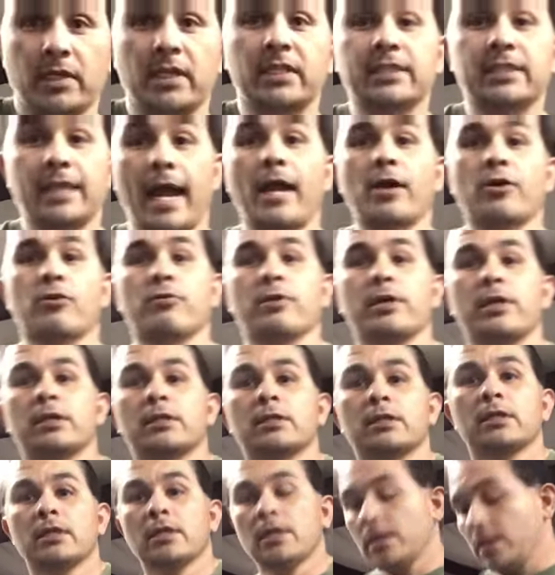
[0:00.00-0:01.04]
It's accurate.
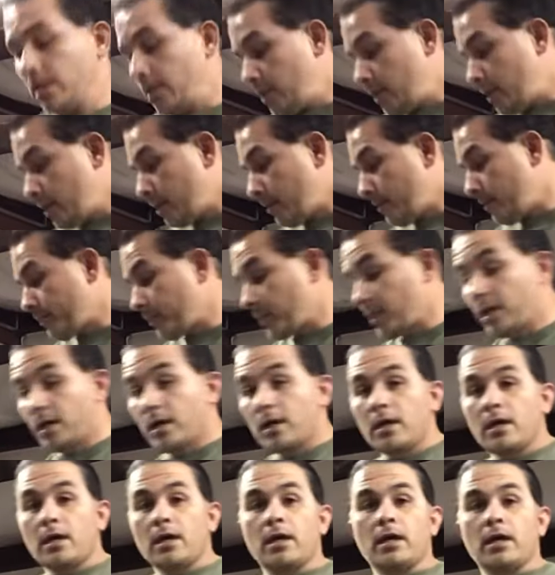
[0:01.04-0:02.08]

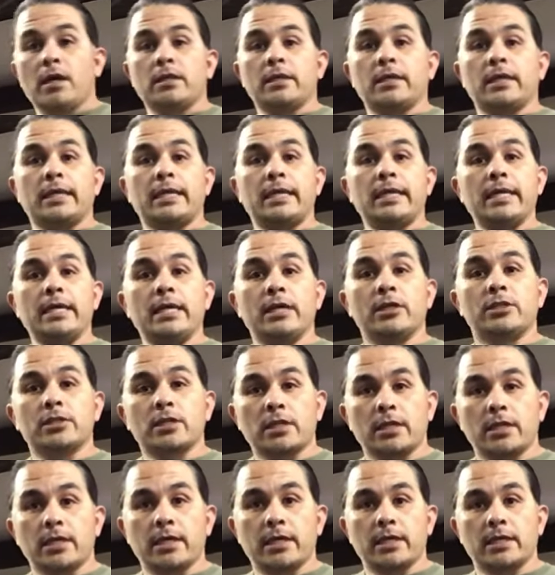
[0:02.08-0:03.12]
The key to
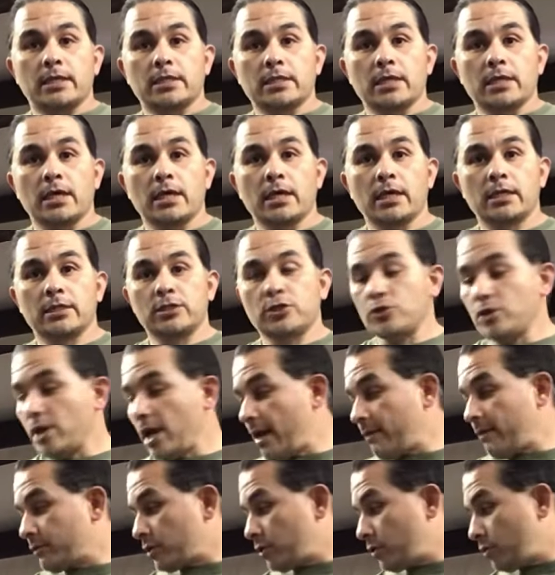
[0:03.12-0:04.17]
this is you
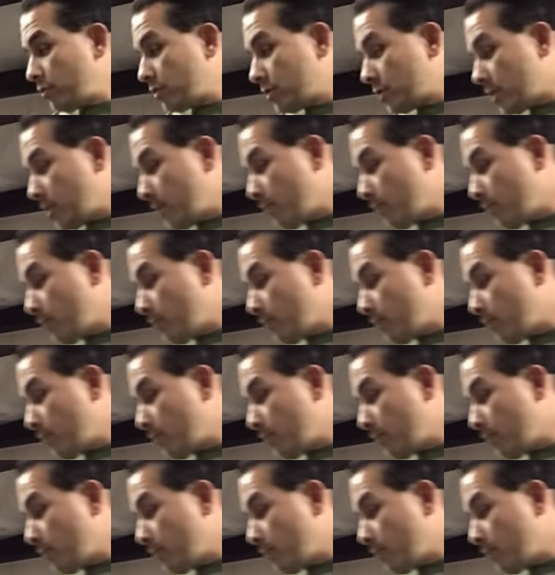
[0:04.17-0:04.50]
have to use a